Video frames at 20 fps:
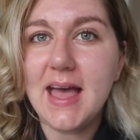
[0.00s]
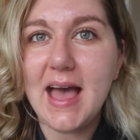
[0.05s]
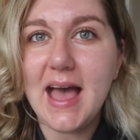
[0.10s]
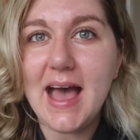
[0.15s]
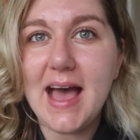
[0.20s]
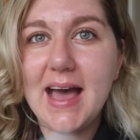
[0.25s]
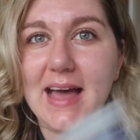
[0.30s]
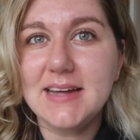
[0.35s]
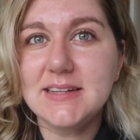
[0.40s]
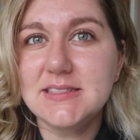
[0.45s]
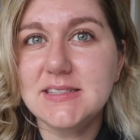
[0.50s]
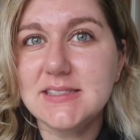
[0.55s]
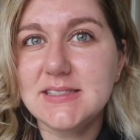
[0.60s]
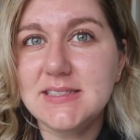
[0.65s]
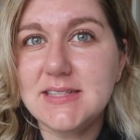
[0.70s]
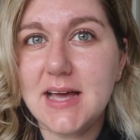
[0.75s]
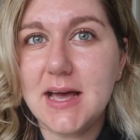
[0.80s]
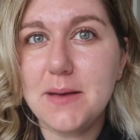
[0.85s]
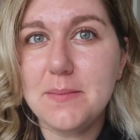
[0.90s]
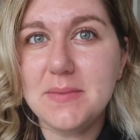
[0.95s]
And
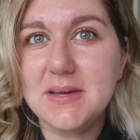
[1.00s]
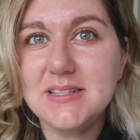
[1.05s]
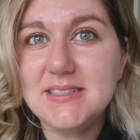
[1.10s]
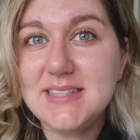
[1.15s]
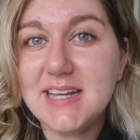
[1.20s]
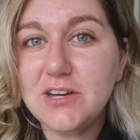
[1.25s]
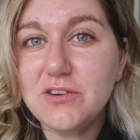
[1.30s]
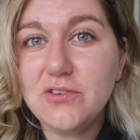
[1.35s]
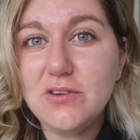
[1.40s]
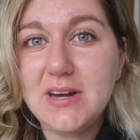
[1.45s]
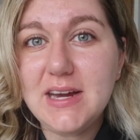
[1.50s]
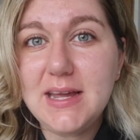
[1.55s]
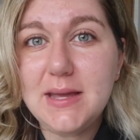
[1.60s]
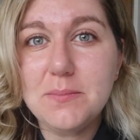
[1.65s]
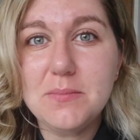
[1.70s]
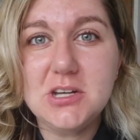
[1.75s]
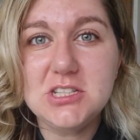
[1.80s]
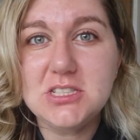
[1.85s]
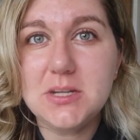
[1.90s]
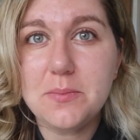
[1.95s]
some sun
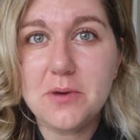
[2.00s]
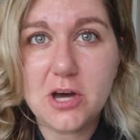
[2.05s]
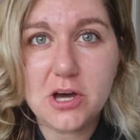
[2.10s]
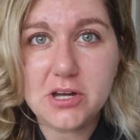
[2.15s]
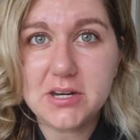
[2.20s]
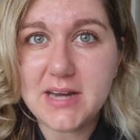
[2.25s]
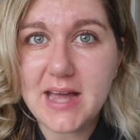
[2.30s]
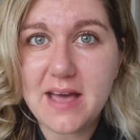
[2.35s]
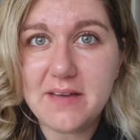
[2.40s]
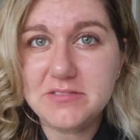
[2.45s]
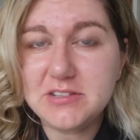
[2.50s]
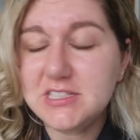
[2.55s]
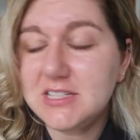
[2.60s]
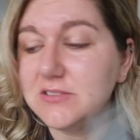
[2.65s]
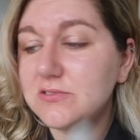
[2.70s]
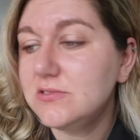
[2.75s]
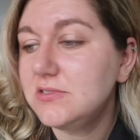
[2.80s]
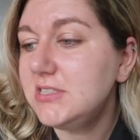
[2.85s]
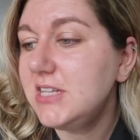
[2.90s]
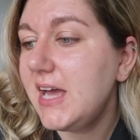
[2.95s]
cream, which I put on every
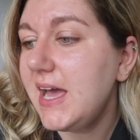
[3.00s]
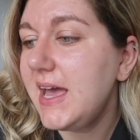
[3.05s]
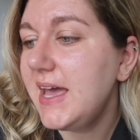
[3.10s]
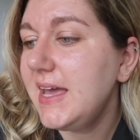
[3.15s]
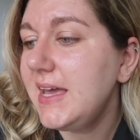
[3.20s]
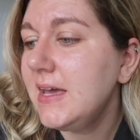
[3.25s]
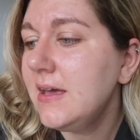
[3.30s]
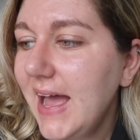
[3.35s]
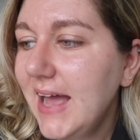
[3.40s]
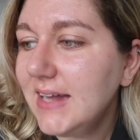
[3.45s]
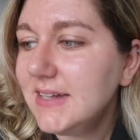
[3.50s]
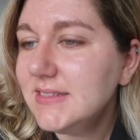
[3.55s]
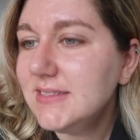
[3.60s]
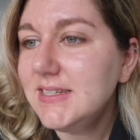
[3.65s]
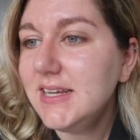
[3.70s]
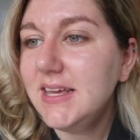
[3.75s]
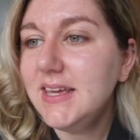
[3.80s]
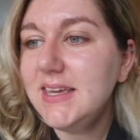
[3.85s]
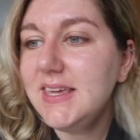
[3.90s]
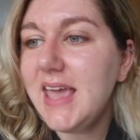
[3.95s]
single day.
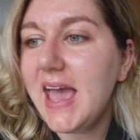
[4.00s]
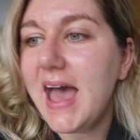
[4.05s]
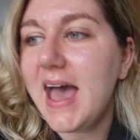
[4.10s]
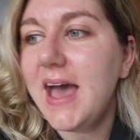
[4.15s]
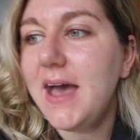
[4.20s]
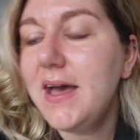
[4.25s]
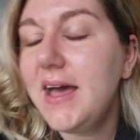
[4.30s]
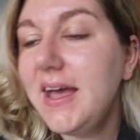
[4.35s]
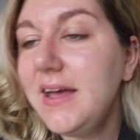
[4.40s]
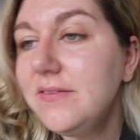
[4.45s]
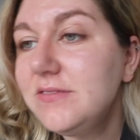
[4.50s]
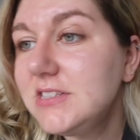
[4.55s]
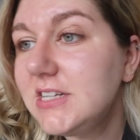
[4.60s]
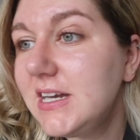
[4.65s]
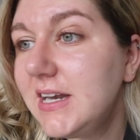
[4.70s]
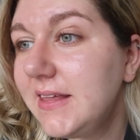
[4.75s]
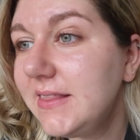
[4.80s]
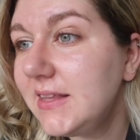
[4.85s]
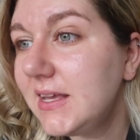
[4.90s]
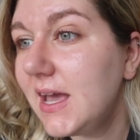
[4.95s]
And yeah, I haven't
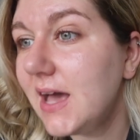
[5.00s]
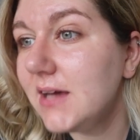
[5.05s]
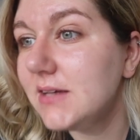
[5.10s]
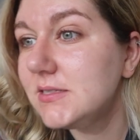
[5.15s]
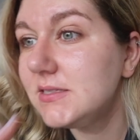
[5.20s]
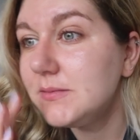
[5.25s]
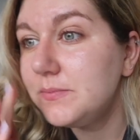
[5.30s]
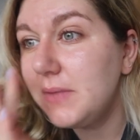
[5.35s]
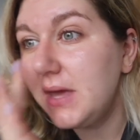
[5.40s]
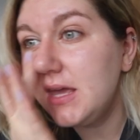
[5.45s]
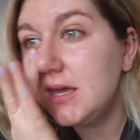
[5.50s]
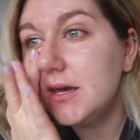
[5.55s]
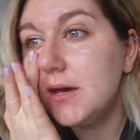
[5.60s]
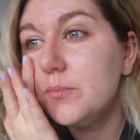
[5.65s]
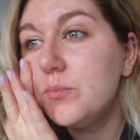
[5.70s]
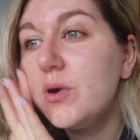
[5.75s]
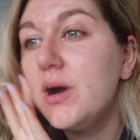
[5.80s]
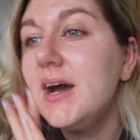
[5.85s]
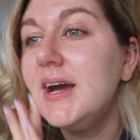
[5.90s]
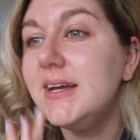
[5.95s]
done anything else
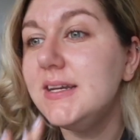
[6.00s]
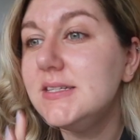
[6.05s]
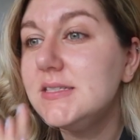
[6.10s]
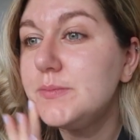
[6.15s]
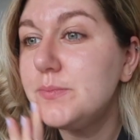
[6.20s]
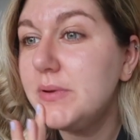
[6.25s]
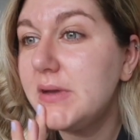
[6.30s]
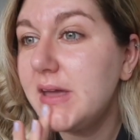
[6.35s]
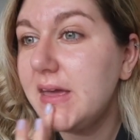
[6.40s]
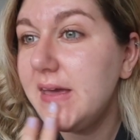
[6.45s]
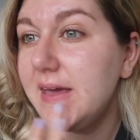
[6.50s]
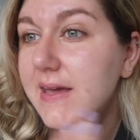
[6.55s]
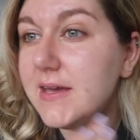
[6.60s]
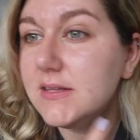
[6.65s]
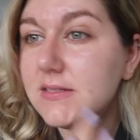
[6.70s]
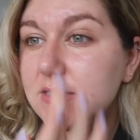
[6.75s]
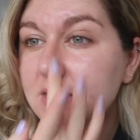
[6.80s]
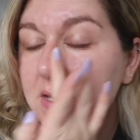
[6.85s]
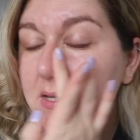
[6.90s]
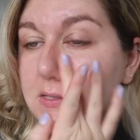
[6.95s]
makeup wise
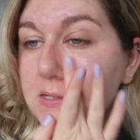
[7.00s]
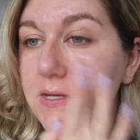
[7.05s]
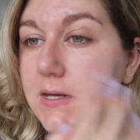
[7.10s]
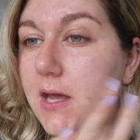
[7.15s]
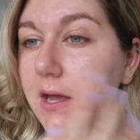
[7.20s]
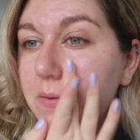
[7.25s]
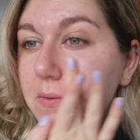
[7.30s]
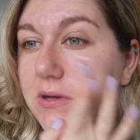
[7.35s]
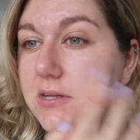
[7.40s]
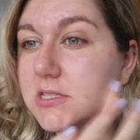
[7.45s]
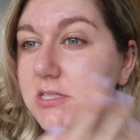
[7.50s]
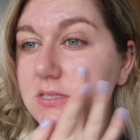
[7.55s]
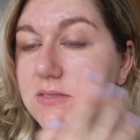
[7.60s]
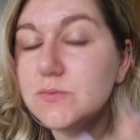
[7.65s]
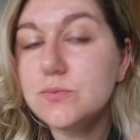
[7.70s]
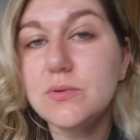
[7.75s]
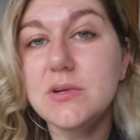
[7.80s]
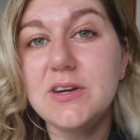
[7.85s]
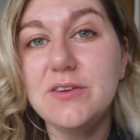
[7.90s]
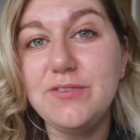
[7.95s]
because I don't know, I
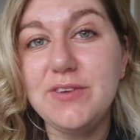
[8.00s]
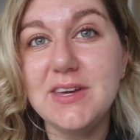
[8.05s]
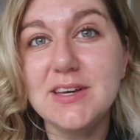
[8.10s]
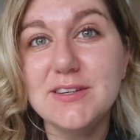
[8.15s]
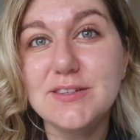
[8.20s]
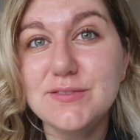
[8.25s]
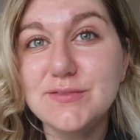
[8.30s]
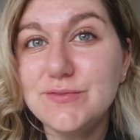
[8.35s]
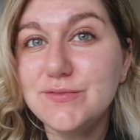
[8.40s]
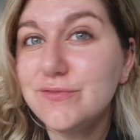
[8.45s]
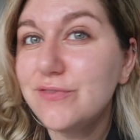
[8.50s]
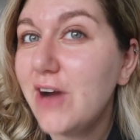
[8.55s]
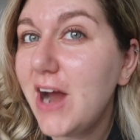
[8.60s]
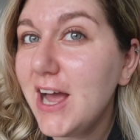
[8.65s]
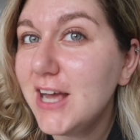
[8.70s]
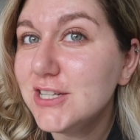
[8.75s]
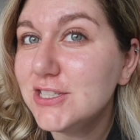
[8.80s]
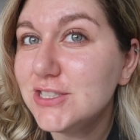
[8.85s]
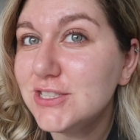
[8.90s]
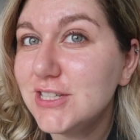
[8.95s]
just want to feel
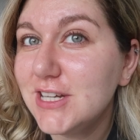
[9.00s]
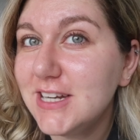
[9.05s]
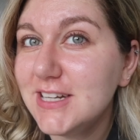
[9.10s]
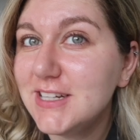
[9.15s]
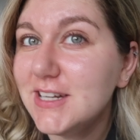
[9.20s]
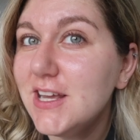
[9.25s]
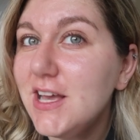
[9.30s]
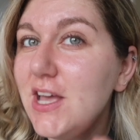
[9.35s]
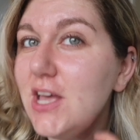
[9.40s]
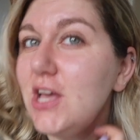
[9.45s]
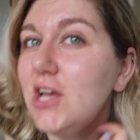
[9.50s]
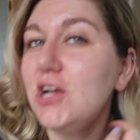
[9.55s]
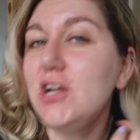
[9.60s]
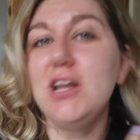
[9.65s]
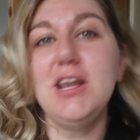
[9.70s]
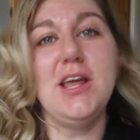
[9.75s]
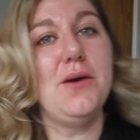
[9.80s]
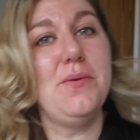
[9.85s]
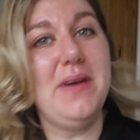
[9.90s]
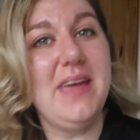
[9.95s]
fresh and
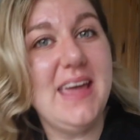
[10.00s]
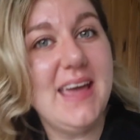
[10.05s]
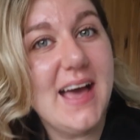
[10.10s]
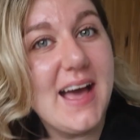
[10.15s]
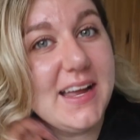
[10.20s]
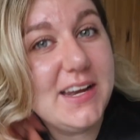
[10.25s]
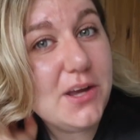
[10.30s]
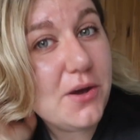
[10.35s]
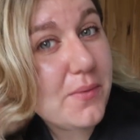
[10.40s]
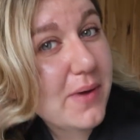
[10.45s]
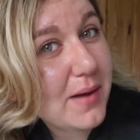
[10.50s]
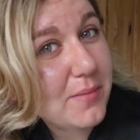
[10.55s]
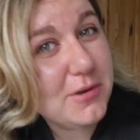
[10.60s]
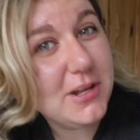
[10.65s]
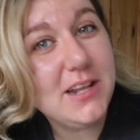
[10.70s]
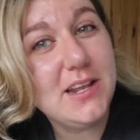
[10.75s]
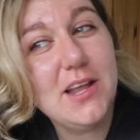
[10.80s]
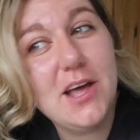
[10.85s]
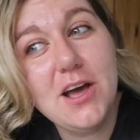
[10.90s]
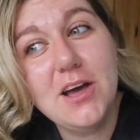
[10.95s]
glowy. I know I
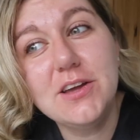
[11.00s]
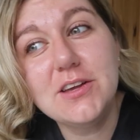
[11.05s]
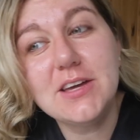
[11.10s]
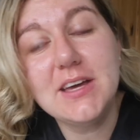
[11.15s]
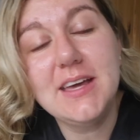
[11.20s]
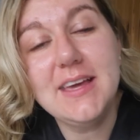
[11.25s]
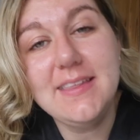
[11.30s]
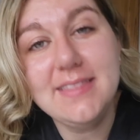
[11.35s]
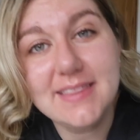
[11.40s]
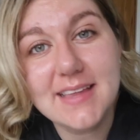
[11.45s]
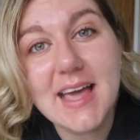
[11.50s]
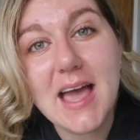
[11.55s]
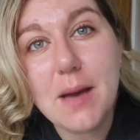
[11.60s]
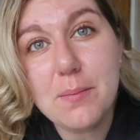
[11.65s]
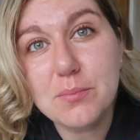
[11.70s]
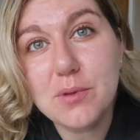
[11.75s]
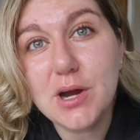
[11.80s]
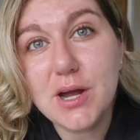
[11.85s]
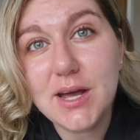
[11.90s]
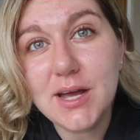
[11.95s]
will look in the
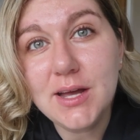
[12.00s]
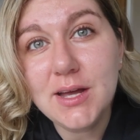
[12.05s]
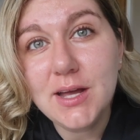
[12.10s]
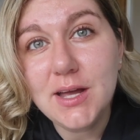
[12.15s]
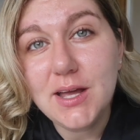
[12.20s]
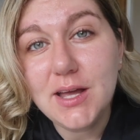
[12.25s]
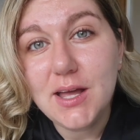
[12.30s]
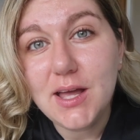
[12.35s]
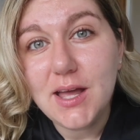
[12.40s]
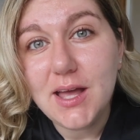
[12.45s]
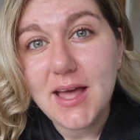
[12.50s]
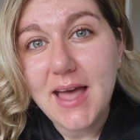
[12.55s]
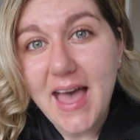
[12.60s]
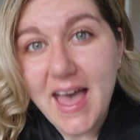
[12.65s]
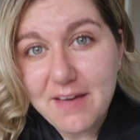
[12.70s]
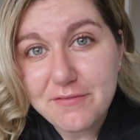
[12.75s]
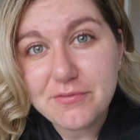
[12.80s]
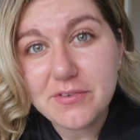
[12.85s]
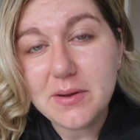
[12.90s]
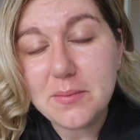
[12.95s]
camera
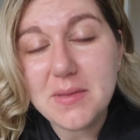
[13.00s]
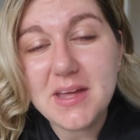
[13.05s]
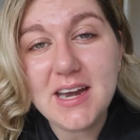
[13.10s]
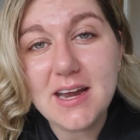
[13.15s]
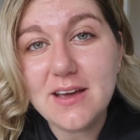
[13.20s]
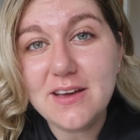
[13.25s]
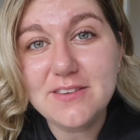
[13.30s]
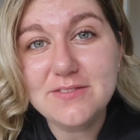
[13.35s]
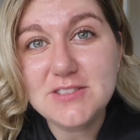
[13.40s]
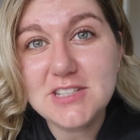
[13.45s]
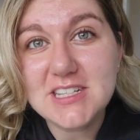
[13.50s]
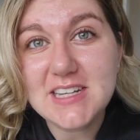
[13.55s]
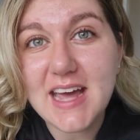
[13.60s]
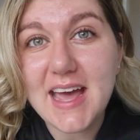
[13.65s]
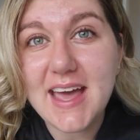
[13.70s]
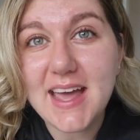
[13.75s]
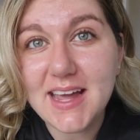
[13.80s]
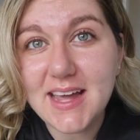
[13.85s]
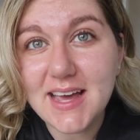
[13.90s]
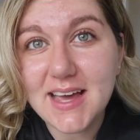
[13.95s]
every minute of
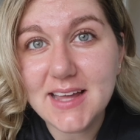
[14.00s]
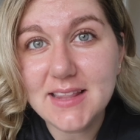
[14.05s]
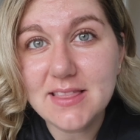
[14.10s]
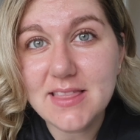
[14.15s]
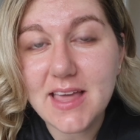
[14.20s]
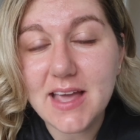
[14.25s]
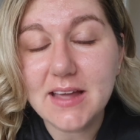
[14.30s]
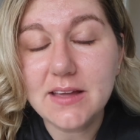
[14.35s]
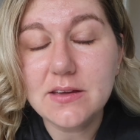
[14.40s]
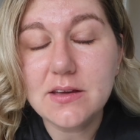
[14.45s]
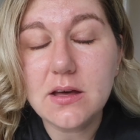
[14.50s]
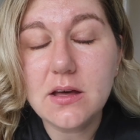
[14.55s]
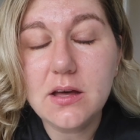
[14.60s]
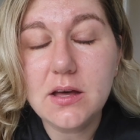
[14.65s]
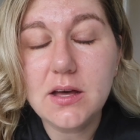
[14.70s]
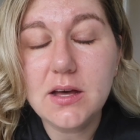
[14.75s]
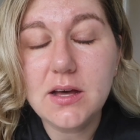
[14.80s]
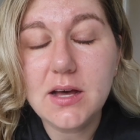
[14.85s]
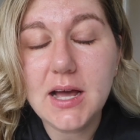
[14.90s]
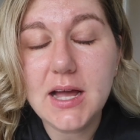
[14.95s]
today and think,
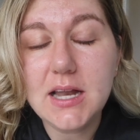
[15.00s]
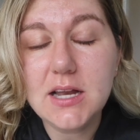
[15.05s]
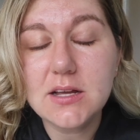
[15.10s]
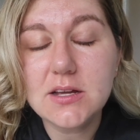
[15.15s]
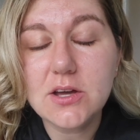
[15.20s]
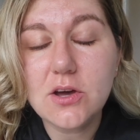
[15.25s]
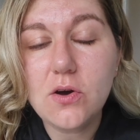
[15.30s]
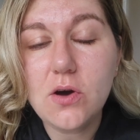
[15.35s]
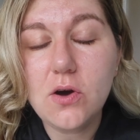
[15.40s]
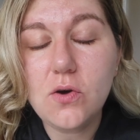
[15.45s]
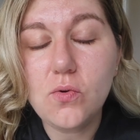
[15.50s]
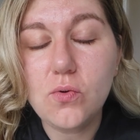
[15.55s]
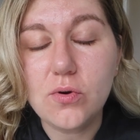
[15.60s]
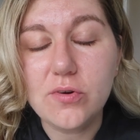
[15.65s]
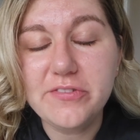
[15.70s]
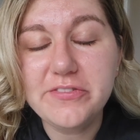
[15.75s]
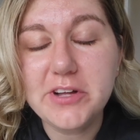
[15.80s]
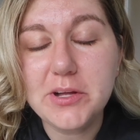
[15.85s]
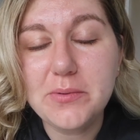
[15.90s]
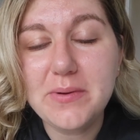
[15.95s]
oh, I look
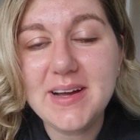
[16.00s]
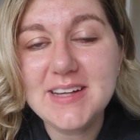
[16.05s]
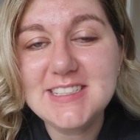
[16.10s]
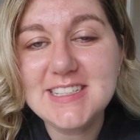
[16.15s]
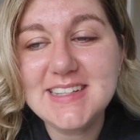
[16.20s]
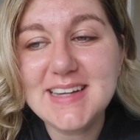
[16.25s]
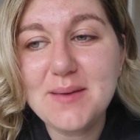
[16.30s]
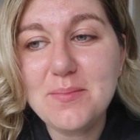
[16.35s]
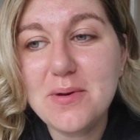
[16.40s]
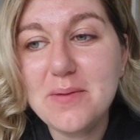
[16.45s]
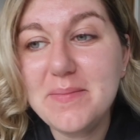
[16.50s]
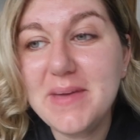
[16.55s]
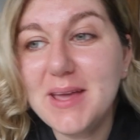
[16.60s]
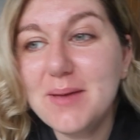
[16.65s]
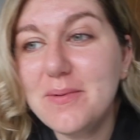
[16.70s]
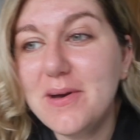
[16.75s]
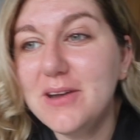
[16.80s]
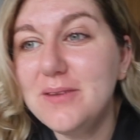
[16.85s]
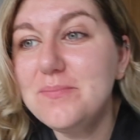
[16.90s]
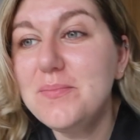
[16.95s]
awful, why didn't I put
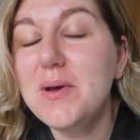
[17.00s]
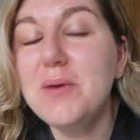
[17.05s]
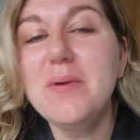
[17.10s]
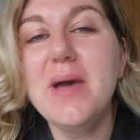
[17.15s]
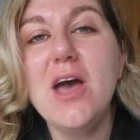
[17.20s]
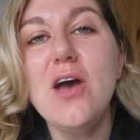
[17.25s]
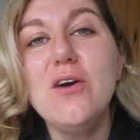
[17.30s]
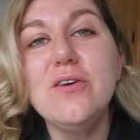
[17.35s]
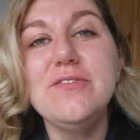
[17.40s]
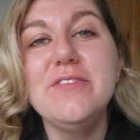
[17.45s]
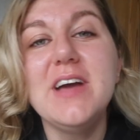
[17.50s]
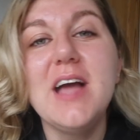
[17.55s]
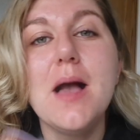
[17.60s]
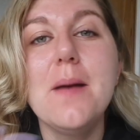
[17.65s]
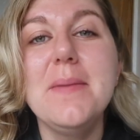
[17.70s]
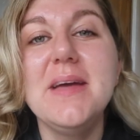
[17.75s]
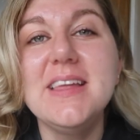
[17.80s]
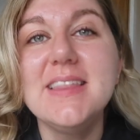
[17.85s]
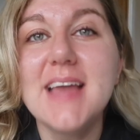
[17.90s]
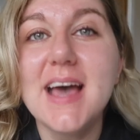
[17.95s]
makeup on? But we're
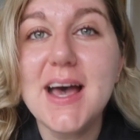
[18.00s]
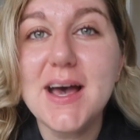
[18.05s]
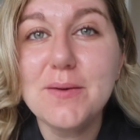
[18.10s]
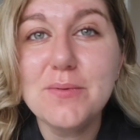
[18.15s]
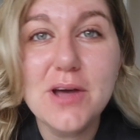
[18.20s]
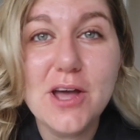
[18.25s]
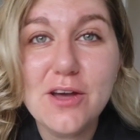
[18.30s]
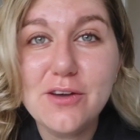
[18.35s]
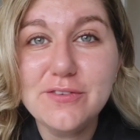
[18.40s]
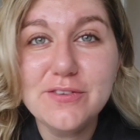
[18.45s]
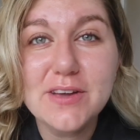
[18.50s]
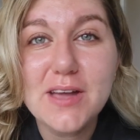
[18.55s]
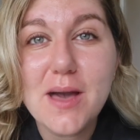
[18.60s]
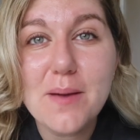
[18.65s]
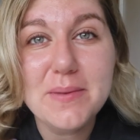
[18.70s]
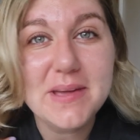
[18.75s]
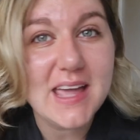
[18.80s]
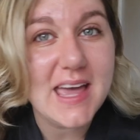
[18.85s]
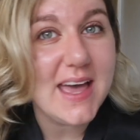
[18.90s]
overcoming that, we're overcoming it,